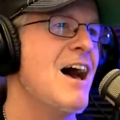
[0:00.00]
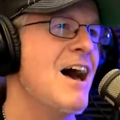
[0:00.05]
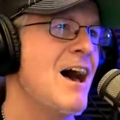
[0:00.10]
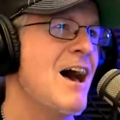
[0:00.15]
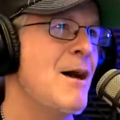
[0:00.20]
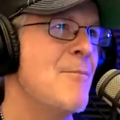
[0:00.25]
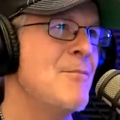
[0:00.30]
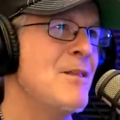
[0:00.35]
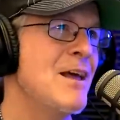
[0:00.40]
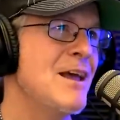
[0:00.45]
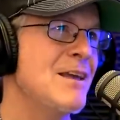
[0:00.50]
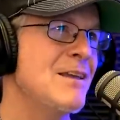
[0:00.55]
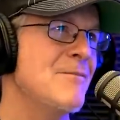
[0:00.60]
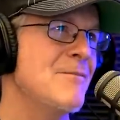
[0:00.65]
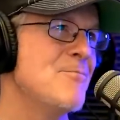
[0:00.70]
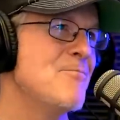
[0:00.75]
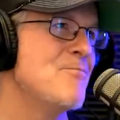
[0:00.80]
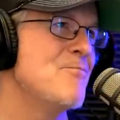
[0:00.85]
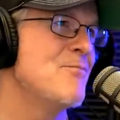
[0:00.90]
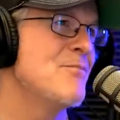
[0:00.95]
I'm like,
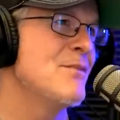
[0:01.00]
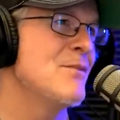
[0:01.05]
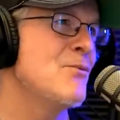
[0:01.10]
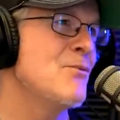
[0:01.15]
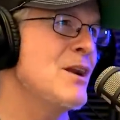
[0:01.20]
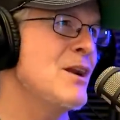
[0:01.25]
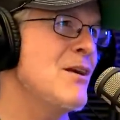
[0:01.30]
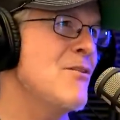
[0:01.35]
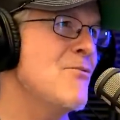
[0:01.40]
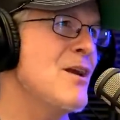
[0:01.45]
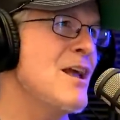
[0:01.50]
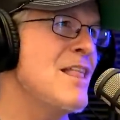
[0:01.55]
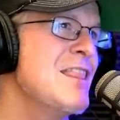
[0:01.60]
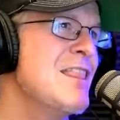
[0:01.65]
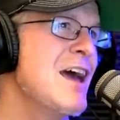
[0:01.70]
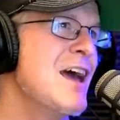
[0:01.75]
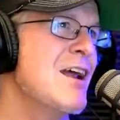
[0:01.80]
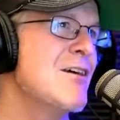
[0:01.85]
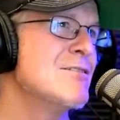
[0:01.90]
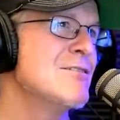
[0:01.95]
when I read
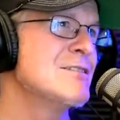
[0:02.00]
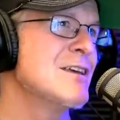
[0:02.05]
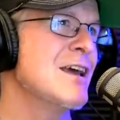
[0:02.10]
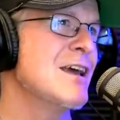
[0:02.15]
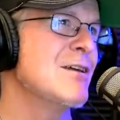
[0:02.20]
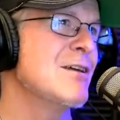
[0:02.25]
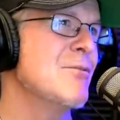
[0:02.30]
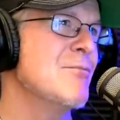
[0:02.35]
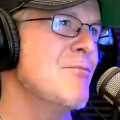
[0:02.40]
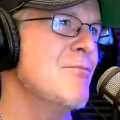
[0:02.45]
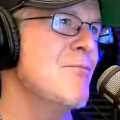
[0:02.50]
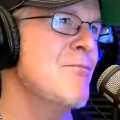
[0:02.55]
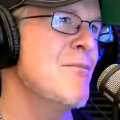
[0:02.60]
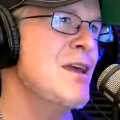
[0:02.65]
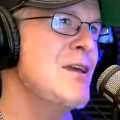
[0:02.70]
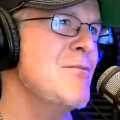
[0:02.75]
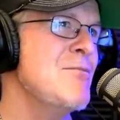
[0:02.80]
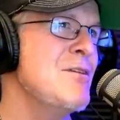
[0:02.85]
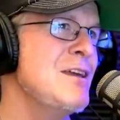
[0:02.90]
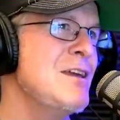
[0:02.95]
I was like,
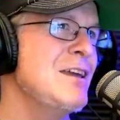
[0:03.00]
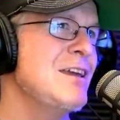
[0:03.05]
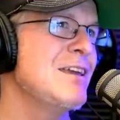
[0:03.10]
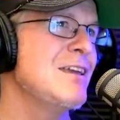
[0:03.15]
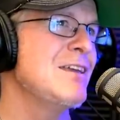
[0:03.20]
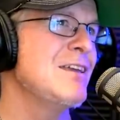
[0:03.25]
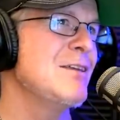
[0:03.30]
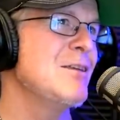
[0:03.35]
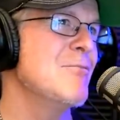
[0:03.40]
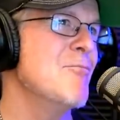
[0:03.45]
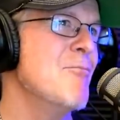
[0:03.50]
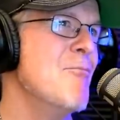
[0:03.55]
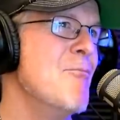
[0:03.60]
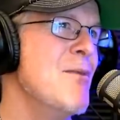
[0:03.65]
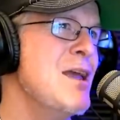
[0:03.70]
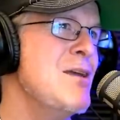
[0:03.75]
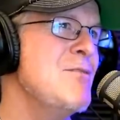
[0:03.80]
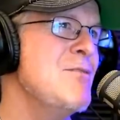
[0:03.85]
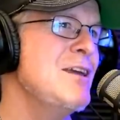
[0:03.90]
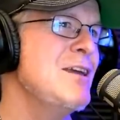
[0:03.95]
maybe
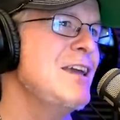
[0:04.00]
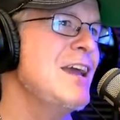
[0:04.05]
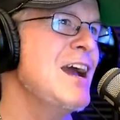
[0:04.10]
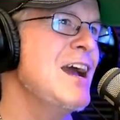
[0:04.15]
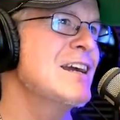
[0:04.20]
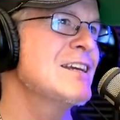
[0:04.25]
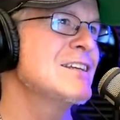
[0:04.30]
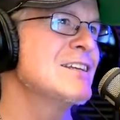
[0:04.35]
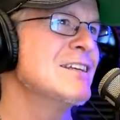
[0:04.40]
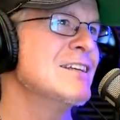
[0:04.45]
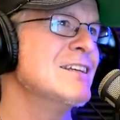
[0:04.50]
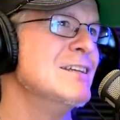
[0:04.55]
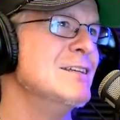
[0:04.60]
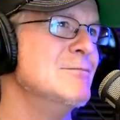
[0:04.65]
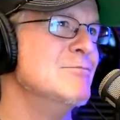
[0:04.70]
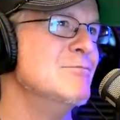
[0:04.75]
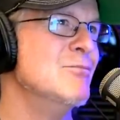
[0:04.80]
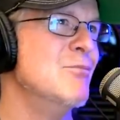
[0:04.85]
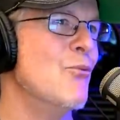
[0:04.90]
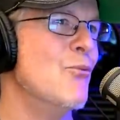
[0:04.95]
maybe he actually
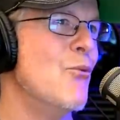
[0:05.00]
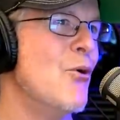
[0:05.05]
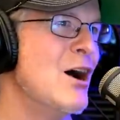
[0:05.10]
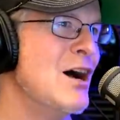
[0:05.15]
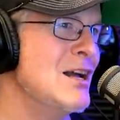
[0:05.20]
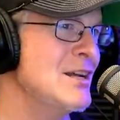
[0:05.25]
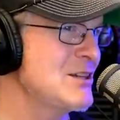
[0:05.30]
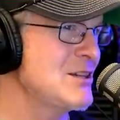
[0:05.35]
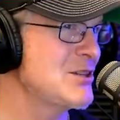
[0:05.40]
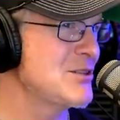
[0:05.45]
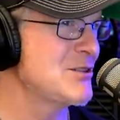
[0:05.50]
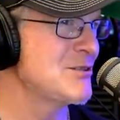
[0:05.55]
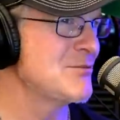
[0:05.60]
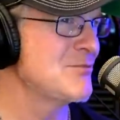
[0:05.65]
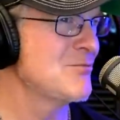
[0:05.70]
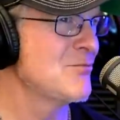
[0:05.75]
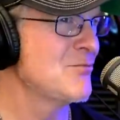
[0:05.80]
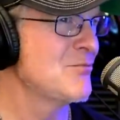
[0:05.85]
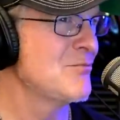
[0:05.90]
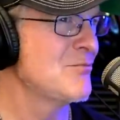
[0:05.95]
watched.
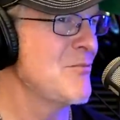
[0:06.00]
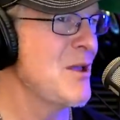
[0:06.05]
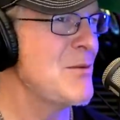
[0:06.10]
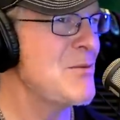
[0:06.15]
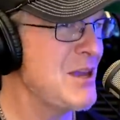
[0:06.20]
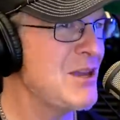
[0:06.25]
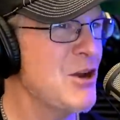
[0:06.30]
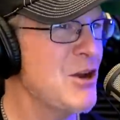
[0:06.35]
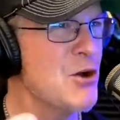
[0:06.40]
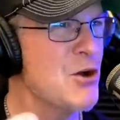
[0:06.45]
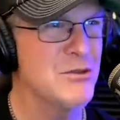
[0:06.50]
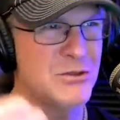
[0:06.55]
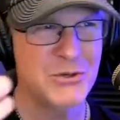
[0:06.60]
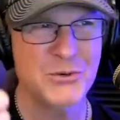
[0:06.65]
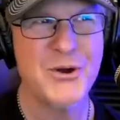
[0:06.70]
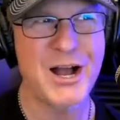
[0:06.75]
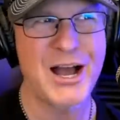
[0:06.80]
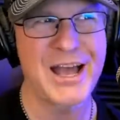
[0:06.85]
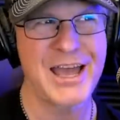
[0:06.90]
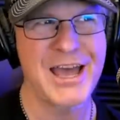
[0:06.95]
Maybe he knows who
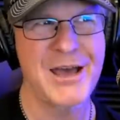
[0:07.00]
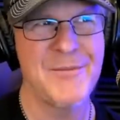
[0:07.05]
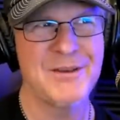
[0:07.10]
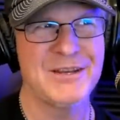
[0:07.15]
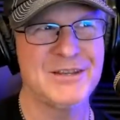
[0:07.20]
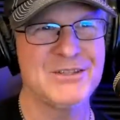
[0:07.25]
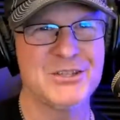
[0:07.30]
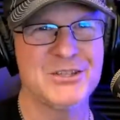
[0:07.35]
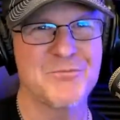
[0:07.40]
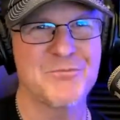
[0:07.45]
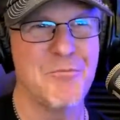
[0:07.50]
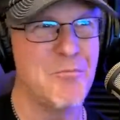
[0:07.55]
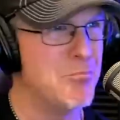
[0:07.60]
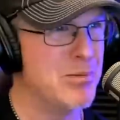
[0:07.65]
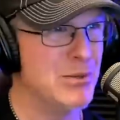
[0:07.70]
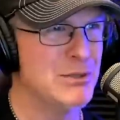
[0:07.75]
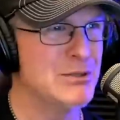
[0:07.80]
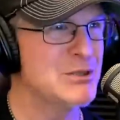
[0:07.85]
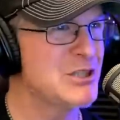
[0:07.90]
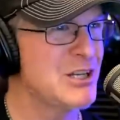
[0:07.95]
I am and he's just
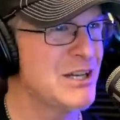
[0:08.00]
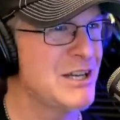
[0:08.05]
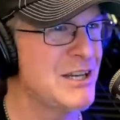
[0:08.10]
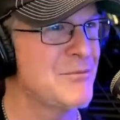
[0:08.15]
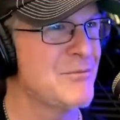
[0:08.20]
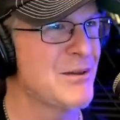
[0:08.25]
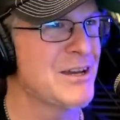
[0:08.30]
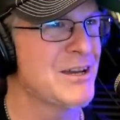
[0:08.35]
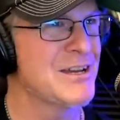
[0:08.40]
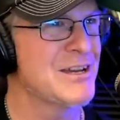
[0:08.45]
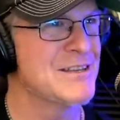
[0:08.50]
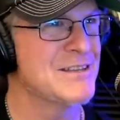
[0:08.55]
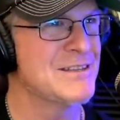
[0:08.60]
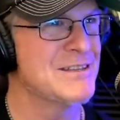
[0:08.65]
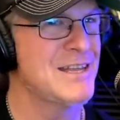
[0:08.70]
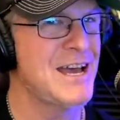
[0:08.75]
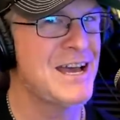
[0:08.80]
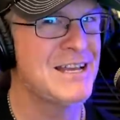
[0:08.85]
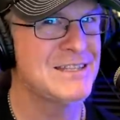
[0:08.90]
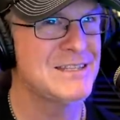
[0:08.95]
bullshitting, because
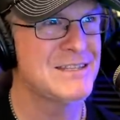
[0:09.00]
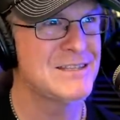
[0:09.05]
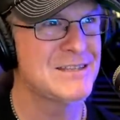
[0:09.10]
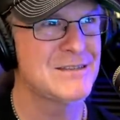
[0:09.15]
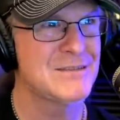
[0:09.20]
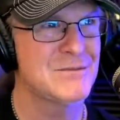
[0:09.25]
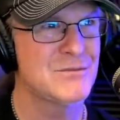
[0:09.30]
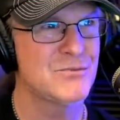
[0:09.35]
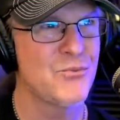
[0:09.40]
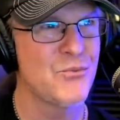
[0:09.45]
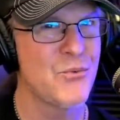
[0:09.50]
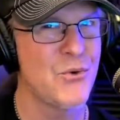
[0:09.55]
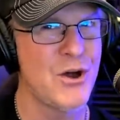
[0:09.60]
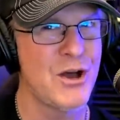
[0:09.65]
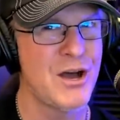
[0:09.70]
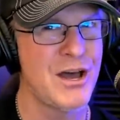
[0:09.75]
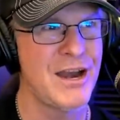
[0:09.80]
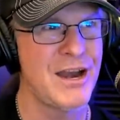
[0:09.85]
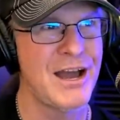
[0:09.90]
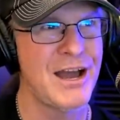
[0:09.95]
that's
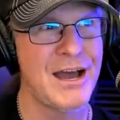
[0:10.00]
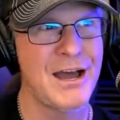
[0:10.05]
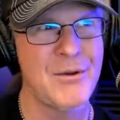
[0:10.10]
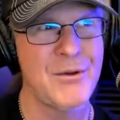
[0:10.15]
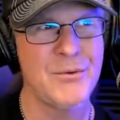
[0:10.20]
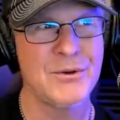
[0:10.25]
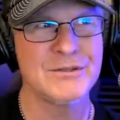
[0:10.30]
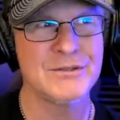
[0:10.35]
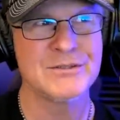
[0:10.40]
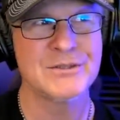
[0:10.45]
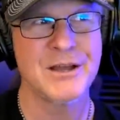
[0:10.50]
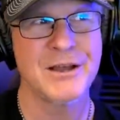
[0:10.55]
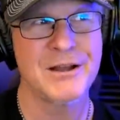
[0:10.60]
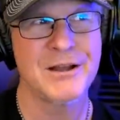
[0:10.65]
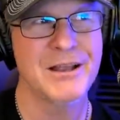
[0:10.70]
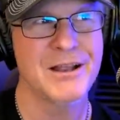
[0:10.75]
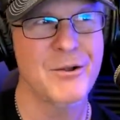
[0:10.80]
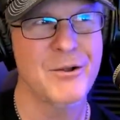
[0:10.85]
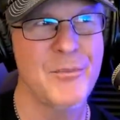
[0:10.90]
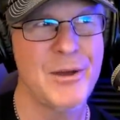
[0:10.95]
what I was
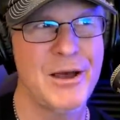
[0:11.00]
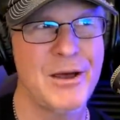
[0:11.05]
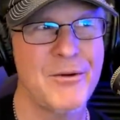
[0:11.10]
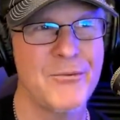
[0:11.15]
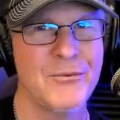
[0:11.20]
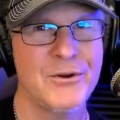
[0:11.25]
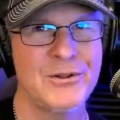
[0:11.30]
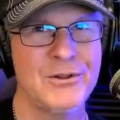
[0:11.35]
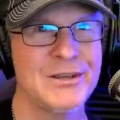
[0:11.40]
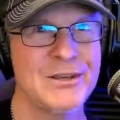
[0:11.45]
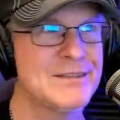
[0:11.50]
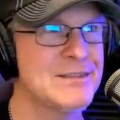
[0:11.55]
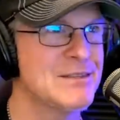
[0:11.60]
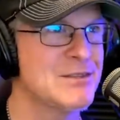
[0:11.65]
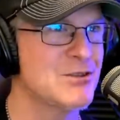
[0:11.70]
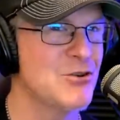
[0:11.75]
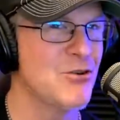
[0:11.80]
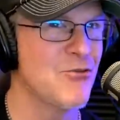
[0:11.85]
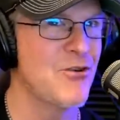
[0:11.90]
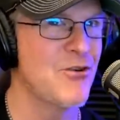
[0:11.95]
talking about really
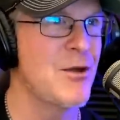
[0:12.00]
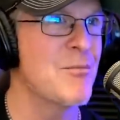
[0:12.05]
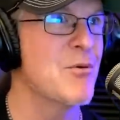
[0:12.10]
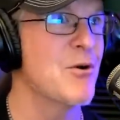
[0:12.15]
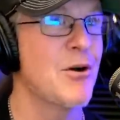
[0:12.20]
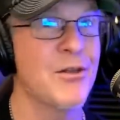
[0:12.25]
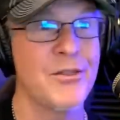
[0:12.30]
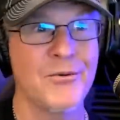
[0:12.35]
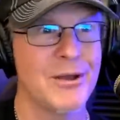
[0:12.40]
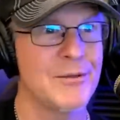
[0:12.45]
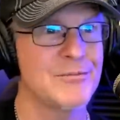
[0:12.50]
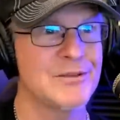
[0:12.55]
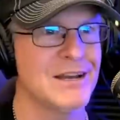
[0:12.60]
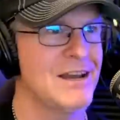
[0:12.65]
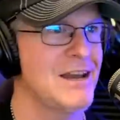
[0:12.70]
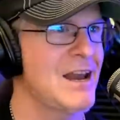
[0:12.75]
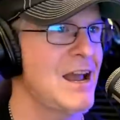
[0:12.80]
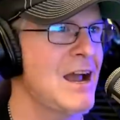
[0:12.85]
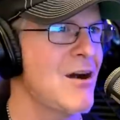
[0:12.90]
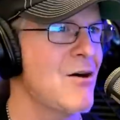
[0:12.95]
since November all the way up to
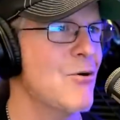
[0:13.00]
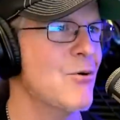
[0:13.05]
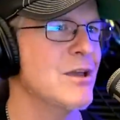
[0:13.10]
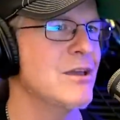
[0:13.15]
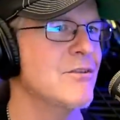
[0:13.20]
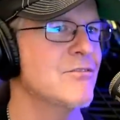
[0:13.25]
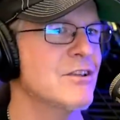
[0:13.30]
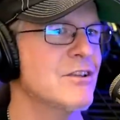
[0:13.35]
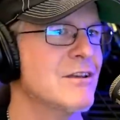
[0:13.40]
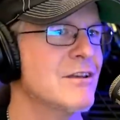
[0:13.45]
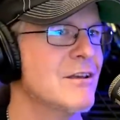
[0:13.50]
now even.